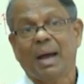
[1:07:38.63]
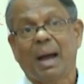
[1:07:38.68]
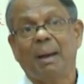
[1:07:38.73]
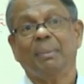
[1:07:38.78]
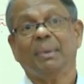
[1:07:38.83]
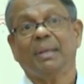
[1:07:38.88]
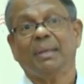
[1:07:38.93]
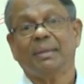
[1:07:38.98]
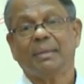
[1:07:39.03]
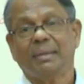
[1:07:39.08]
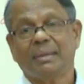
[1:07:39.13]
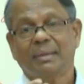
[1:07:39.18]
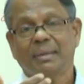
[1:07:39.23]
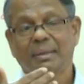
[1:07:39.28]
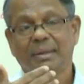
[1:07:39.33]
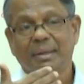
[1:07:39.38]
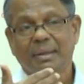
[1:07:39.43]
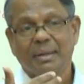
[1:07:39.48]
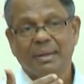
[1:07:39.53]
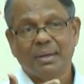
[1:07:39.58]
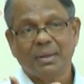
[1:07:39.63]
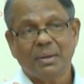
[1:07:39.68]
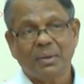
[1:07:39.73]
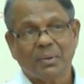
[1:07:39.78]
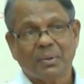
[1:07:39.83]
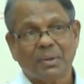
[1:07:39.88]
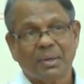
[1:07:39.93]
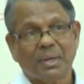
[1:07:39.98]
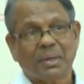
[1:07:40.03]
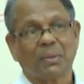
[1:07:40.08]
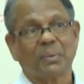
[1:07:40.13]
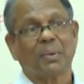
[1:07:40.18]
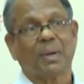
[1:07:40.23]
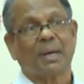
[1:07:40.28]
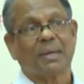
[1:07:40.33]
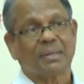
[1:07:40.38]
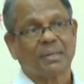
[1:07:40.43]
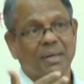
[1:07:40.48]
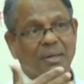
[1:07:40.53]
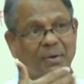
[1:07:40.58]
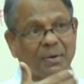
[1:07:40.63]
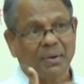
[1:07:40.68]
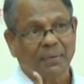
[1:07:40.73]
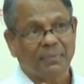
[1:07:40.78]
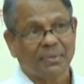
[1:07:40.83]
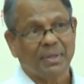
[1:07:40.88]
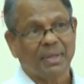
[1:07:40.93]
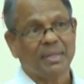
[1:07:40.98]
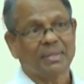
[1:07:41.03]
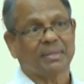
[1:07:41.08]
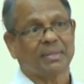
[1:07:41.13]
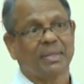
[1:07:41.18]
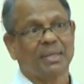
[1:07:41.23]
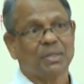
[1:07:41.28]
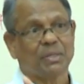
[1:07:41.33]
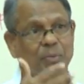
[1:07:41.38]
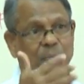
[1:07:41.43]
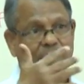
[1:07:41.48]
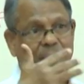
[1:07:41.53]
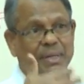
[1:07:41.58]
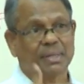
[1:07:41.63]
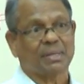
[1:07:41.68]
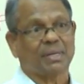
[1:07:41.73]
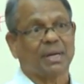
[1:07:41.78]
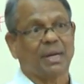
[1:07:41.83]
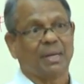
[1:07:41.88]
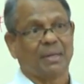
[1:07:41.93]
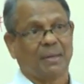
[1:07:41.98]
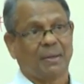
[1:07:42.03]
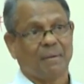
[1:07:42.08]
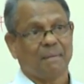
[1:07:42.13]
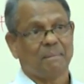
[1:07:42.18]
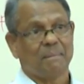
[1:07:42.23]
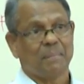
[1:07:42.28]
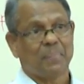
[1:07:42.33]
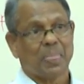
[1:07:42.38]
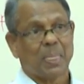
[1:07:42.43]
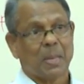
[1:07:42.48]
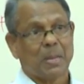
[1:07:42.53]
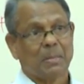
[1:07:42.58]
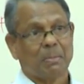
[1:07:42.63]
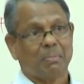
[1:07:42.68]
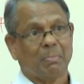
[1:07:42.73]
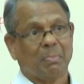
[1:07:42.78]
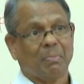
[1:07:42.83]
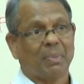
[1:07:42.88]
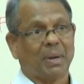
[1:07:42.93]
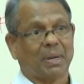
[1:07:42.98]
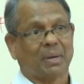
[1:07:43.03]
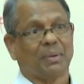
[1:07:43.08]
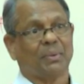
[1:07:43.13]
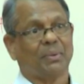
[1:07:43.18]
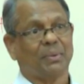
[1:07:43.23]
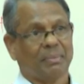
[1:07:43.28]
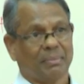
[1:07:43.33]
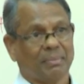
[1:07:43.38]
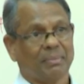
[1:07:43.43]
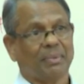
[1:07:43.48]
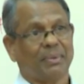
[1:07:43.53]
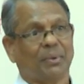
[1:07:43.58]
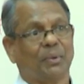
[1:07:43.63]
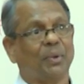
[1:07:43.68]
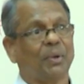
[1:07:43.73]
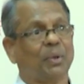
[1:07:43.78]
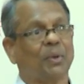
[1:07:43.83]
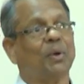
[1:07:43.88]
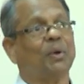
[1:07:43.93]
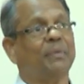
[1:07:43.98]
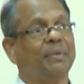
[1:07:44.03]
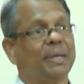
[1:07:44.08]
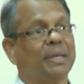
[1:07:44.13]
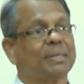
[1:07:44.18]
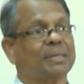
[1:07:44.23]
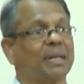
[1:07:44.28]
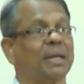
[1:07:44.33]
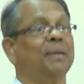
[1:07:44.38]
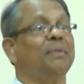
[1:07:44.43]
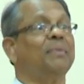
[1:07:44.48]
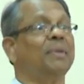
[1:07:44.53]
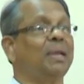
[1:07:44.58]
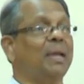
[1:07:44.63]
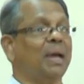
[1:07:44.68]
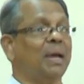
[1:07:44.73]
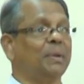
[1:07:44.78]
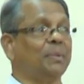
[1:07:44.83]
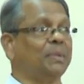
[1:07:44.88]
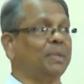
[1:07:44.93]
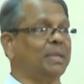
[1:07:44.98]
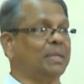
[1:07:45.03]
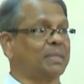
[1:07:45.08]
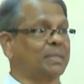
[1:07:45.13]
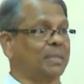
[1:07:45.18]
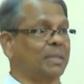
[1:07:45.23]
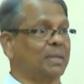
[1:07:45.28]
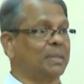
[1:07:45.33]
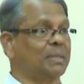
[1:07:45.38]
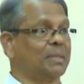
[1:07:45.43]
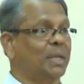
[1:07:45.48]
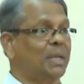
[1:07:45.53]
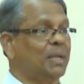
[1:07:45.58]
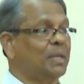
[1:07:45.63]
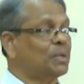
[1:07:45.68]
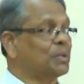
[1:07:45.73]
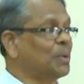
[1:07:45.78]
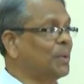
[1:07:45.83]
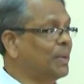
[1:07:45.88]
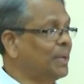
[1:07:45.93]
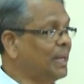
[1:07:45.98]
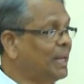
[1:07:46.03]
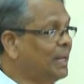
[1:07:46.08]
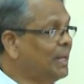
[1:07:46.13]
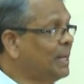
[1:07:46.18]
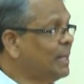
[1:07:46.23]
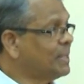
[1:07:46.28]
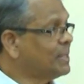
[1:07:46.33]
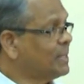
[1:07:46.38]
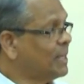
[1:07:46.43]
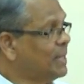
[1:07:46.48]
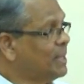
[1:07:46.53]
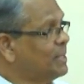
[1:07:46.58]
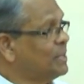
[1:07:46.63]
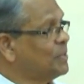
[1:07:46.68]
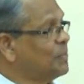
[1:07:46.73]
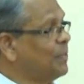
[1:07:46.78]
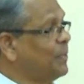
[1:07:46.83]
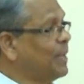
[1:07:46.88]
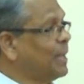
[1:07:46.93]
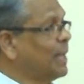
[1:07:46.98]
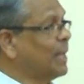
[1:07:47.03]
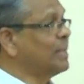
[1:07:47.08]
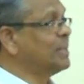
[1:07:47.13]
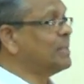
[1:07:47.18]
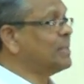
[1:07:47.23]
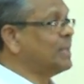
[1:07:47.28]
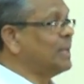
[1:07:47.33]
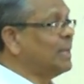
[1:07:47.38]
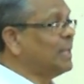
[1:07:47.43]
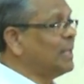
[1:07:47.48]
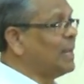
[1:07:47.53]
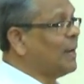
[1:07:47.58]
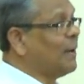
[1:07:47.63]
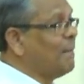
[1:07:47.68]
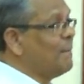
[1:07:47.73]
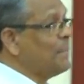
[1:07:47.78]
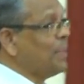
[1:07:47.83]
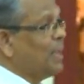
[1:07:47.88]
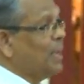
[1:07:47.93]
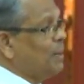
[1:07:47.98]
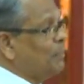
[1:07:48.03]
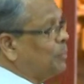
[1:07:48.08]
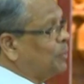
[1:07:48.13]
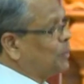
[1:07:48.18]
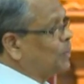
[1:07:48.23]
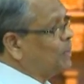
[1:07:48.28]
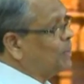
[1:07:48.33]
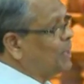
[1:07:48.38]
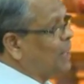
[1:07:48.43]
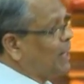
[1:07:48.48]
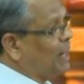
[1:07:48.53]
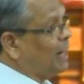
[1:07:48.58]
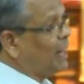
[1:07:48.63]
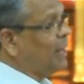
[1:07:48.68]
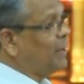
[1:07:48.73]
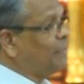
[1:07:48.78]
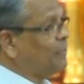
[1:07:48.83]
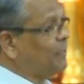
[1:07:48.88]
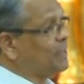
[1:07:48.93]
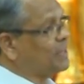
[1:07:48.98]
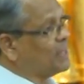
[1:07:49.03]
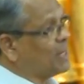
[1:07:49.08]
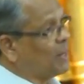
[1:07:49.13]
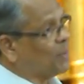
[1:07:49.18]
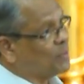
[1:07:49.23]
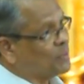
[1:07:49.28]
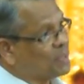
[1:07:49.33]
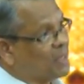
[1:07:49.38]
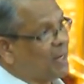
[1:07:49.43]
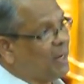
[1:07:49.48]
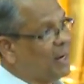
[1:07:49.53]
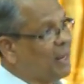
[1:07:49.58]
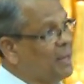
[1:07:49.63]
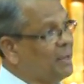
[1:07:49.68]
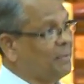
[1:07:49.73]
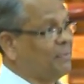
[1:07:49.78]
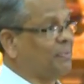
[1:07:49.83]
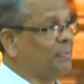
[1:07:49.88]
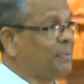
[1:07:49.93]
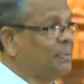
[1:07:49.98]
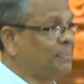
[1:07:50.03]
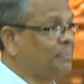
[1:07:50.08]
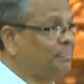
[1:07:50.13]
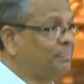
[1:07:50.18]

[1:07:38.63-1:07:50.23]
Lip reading: I mean, in order to get rid of these things, we try. But although we try, we have these things. So in a sense, we can say that putujjana life is akusala life.